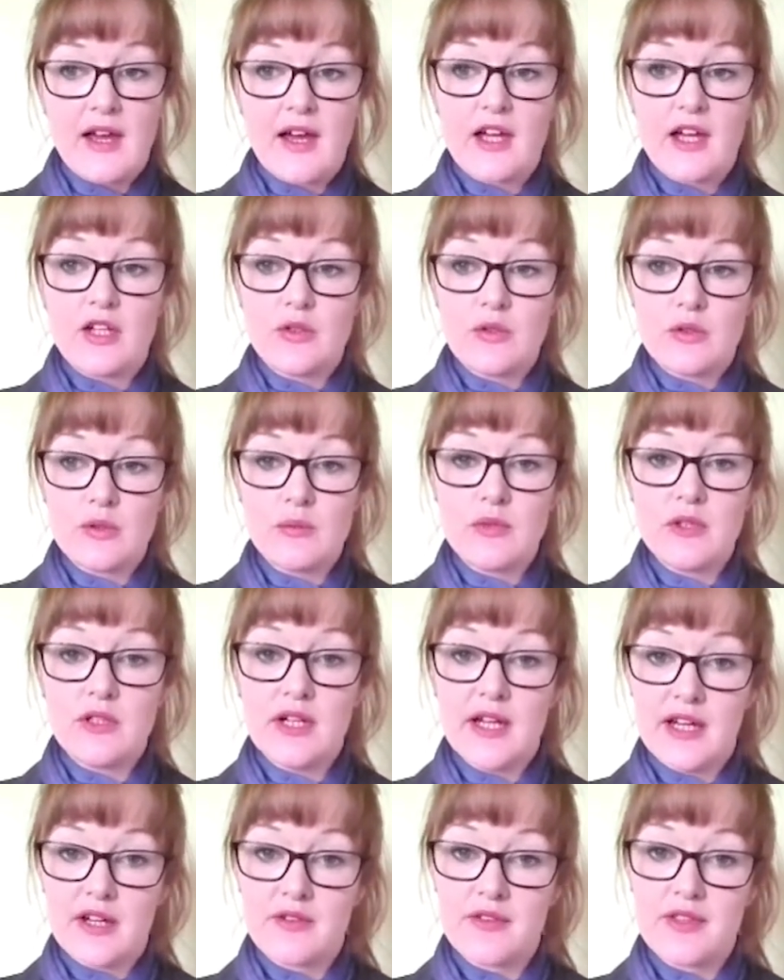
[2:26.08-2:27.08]
A normal
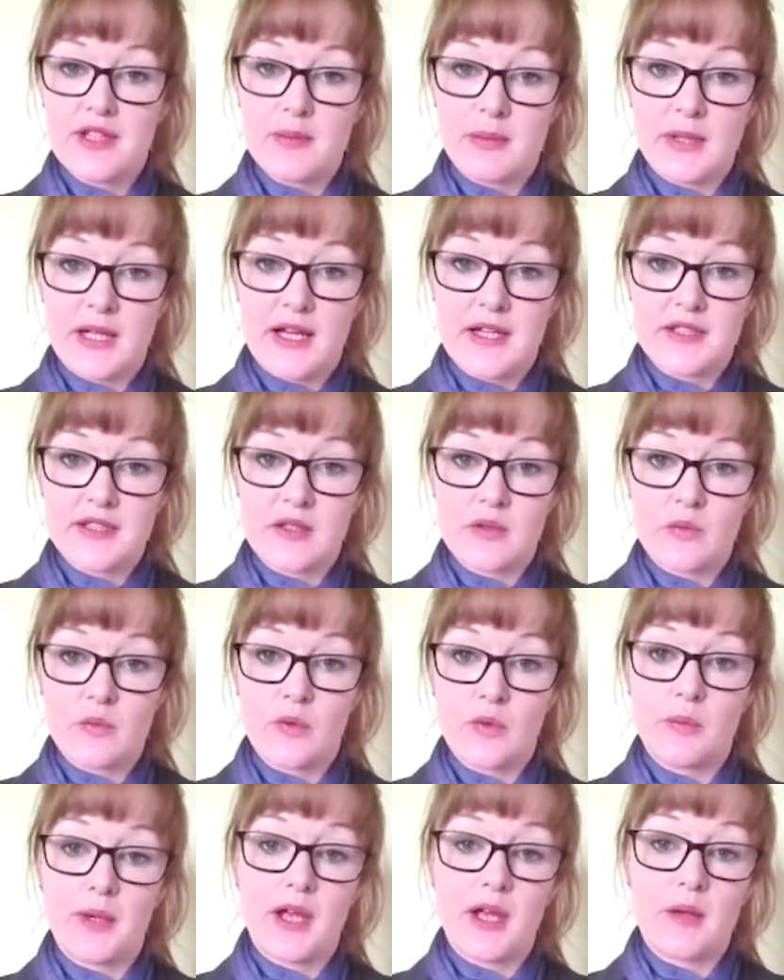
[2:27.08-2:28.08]
healthy bladder will
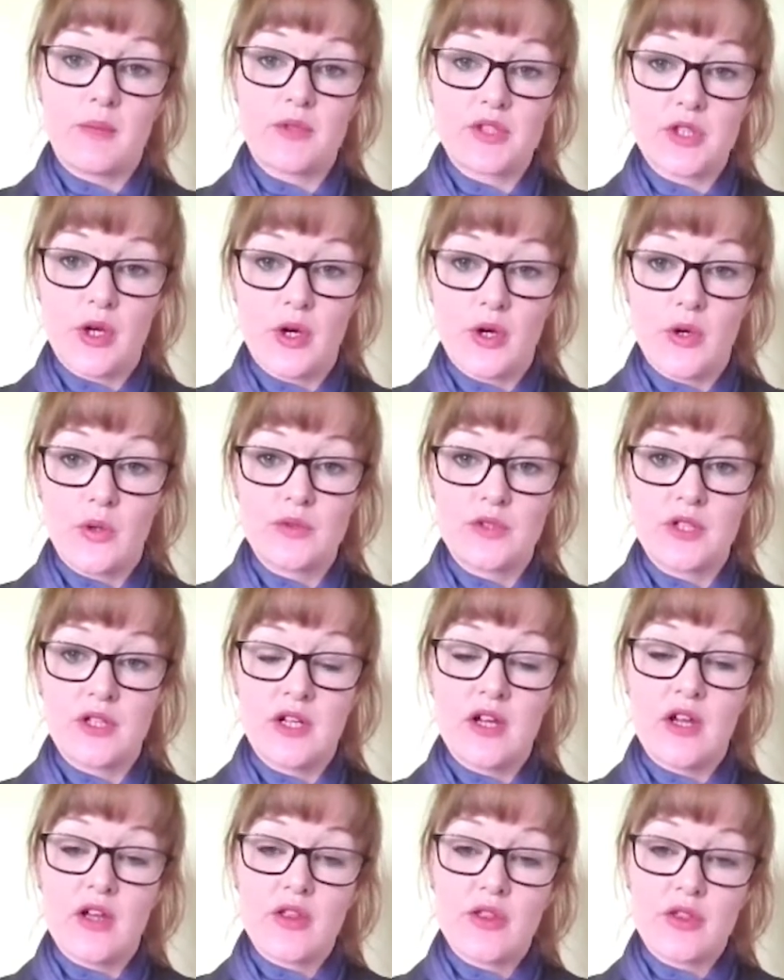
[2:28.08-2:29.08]
be able to hold
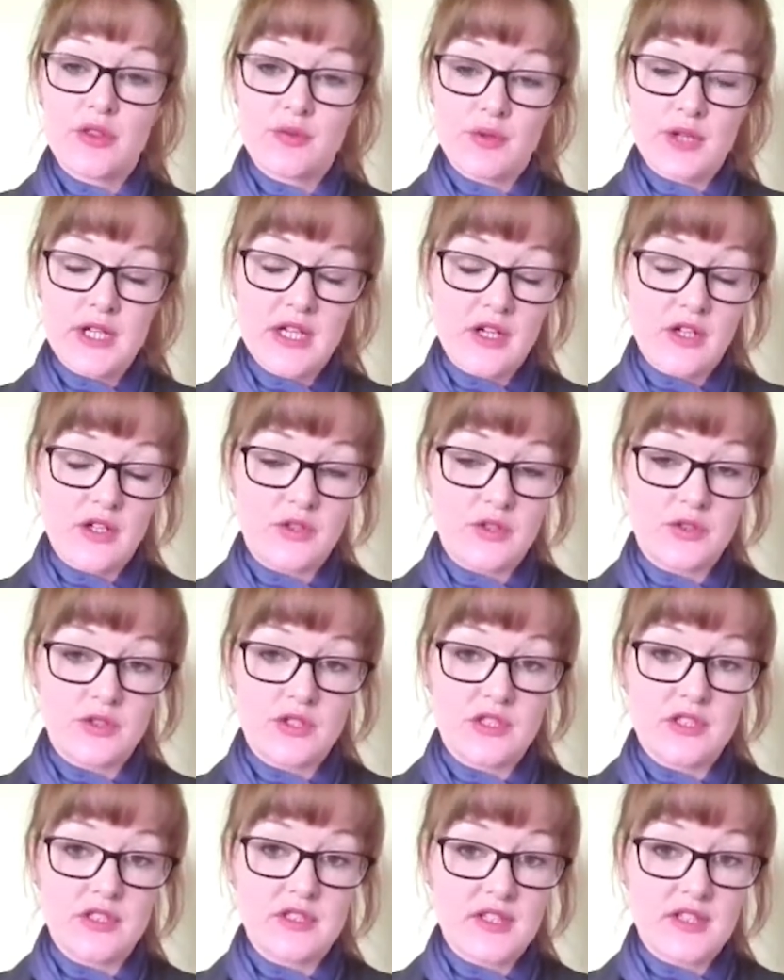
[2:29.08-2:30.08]
300
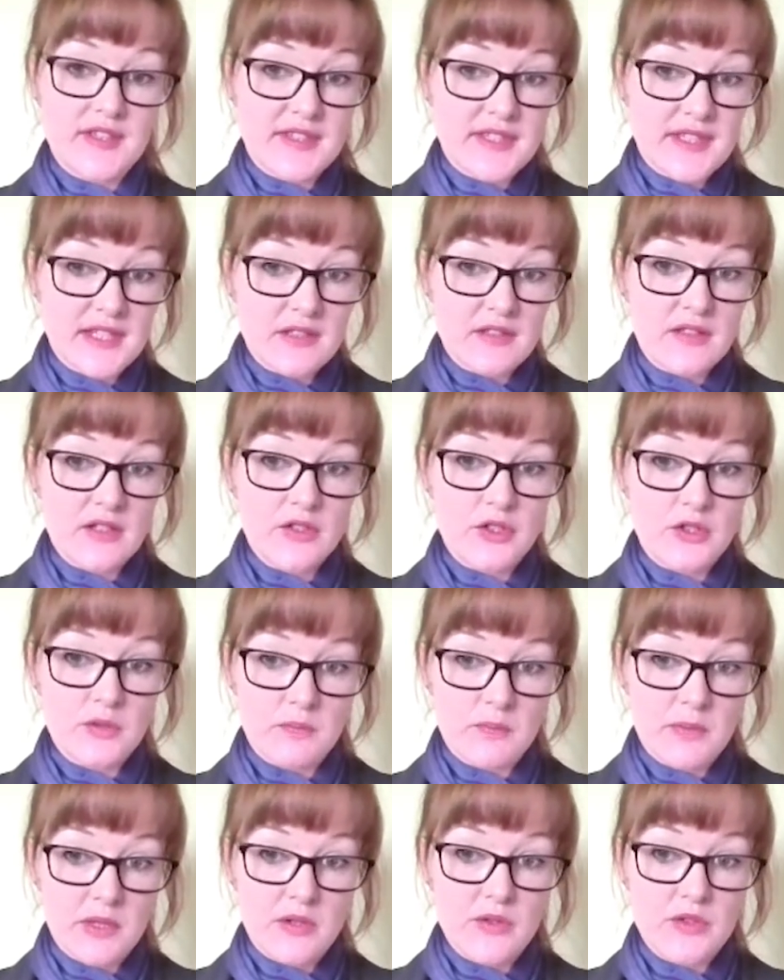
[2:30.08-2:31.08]
to 600
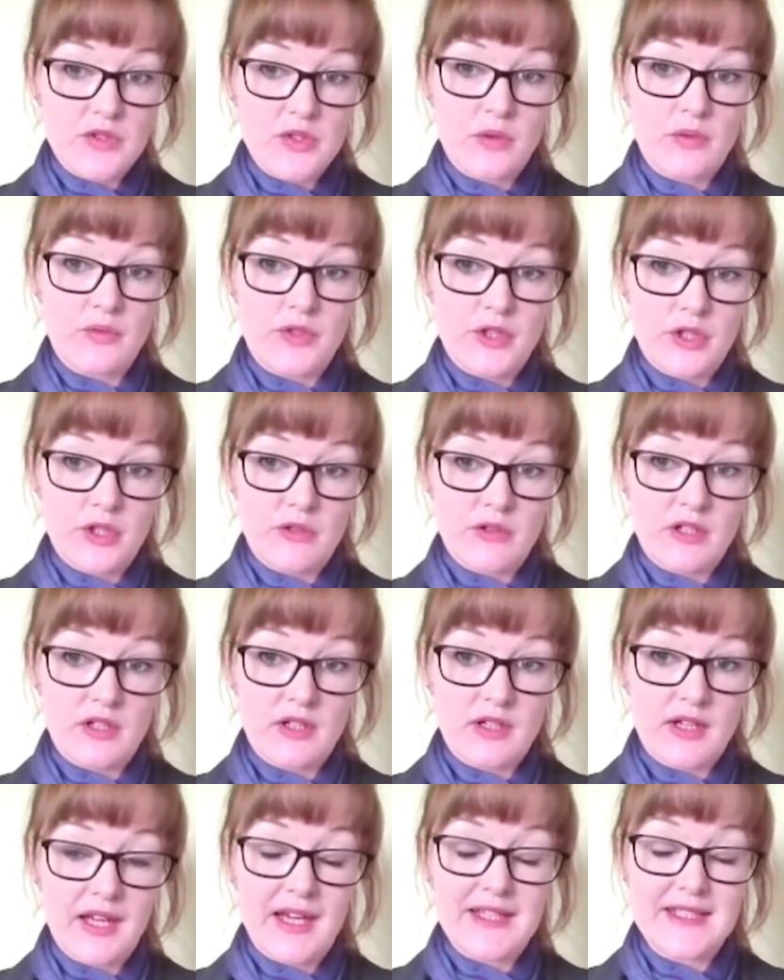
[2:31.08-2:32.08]
mils of urine
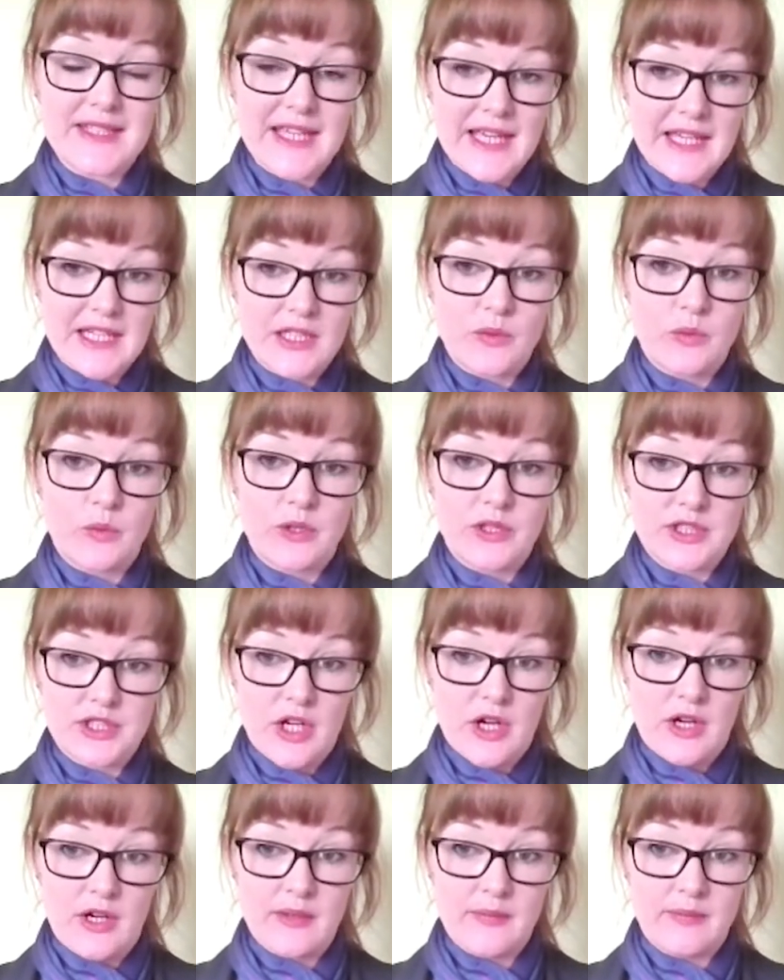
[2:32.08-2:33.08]
at any one
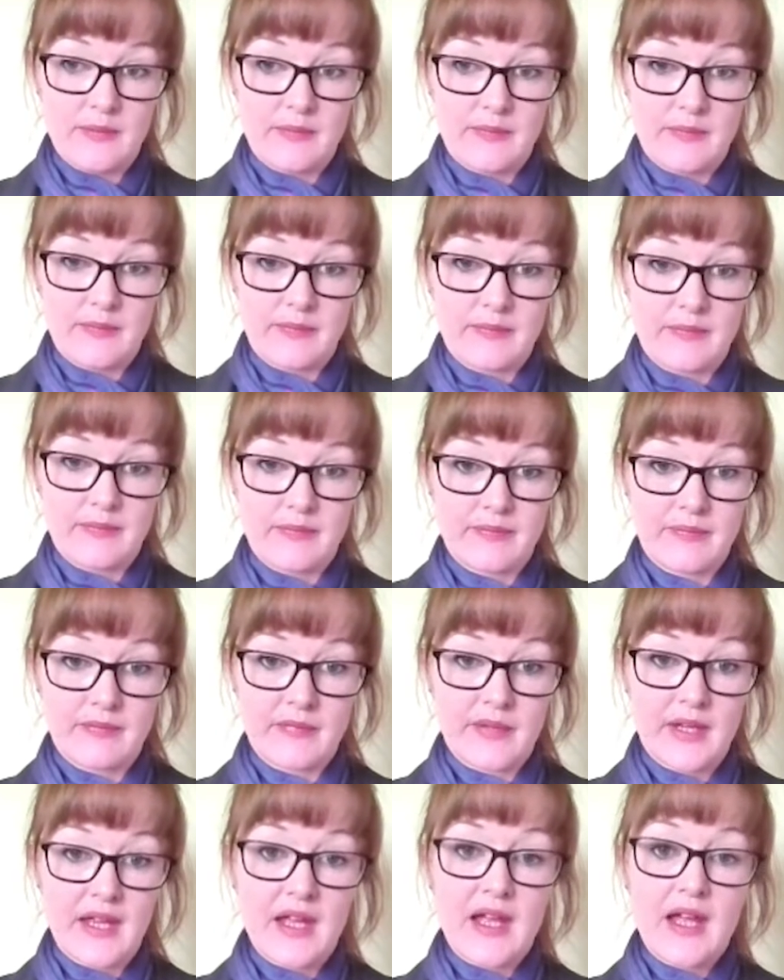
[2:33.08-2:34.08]
time.
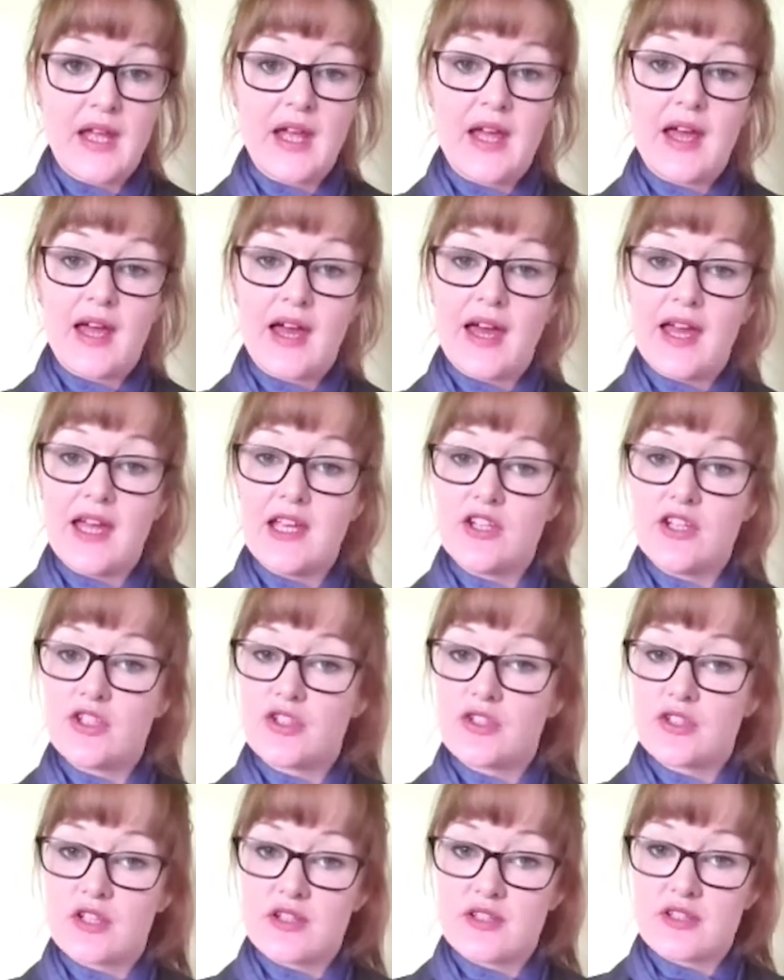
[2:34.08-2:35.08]
Age
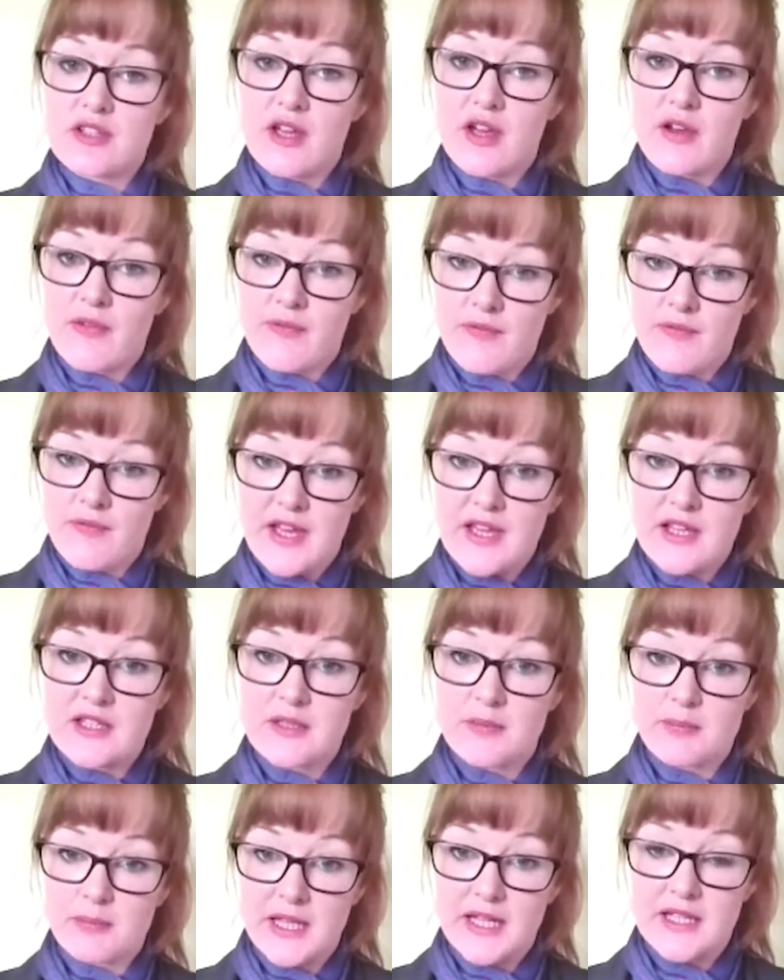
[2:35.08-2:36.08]
does
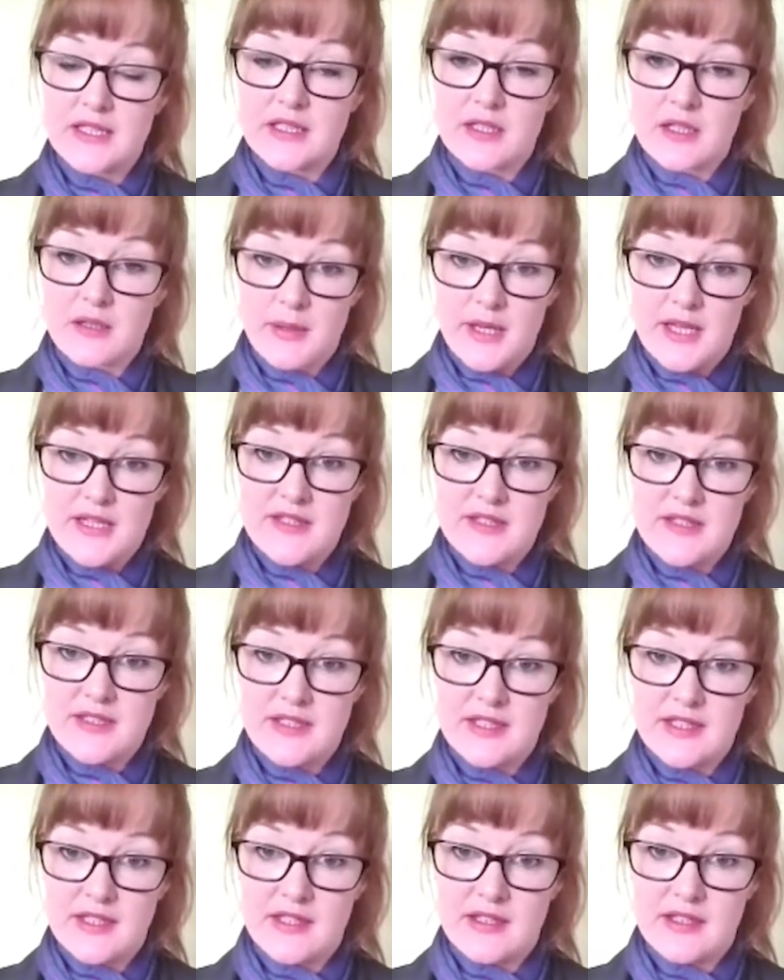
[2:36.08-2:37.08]
affect bladder
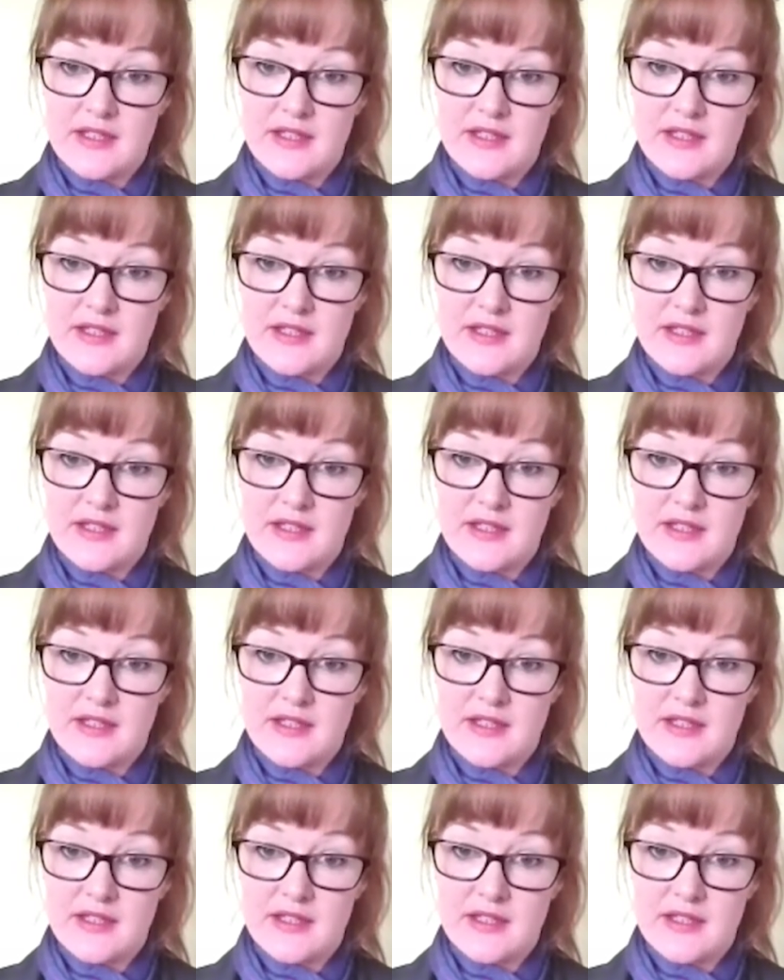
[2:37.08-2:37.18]
capacity.